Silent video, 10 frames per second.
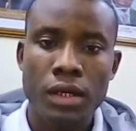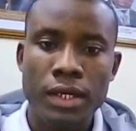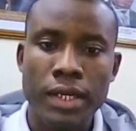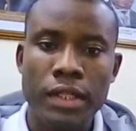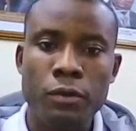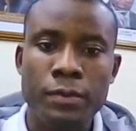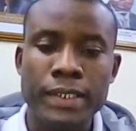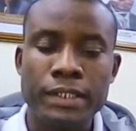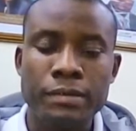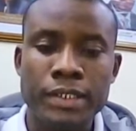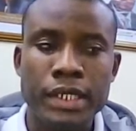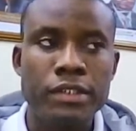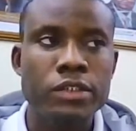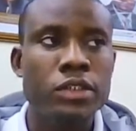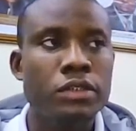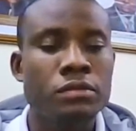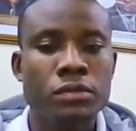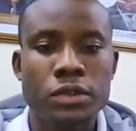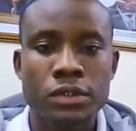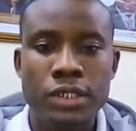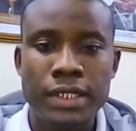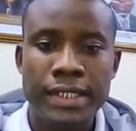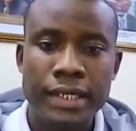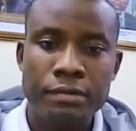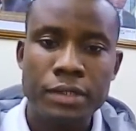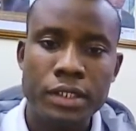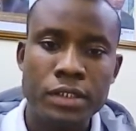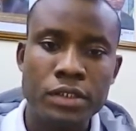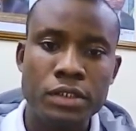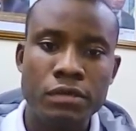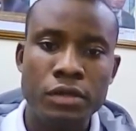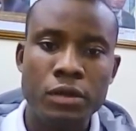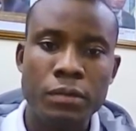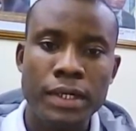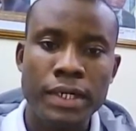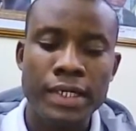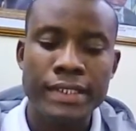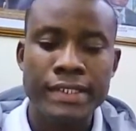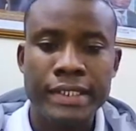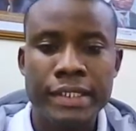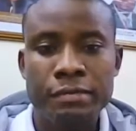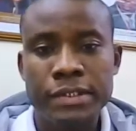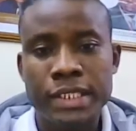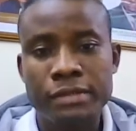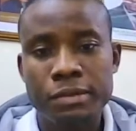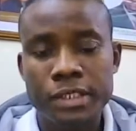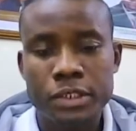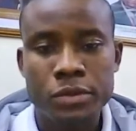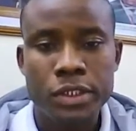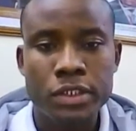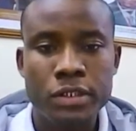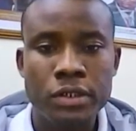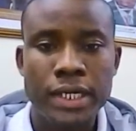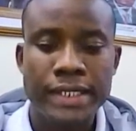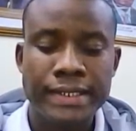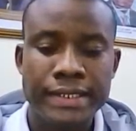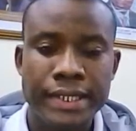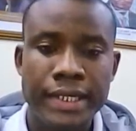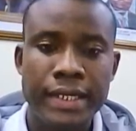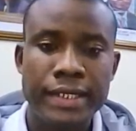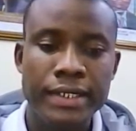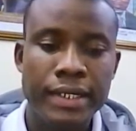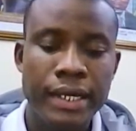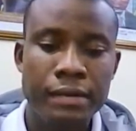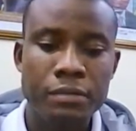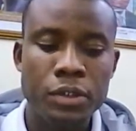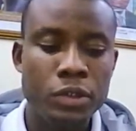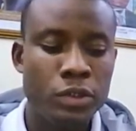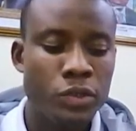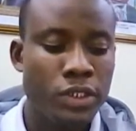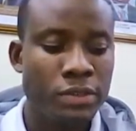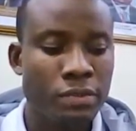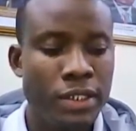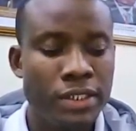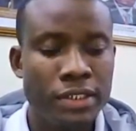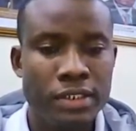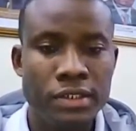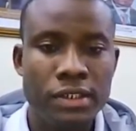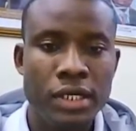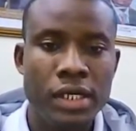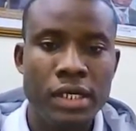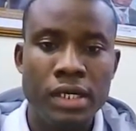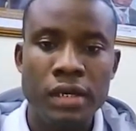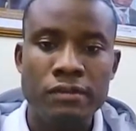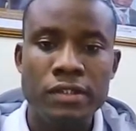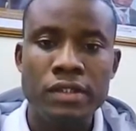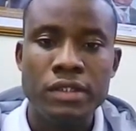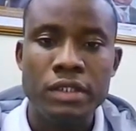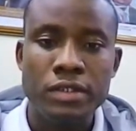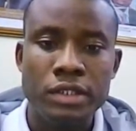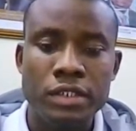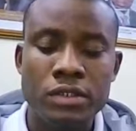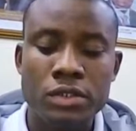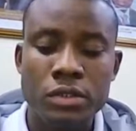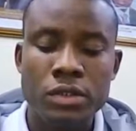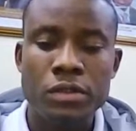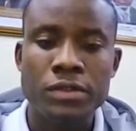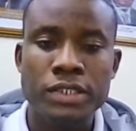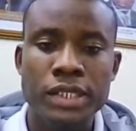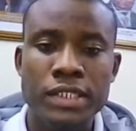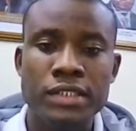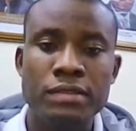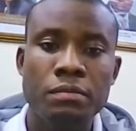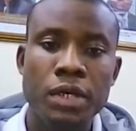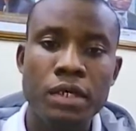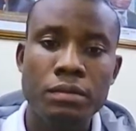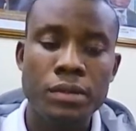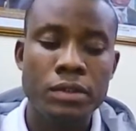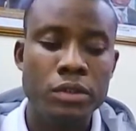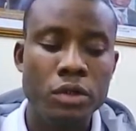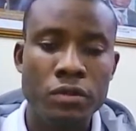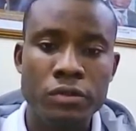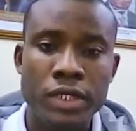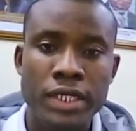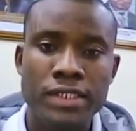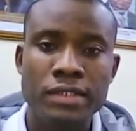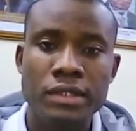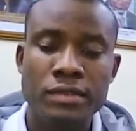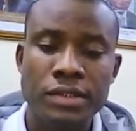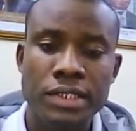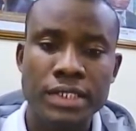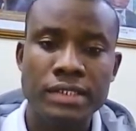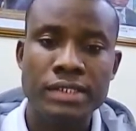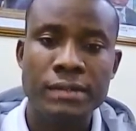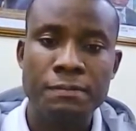Hello, my name is Kindson, the application developer and the database administrator, and here I'm going to explain everything you need to know concerning backup and recovery as it concerns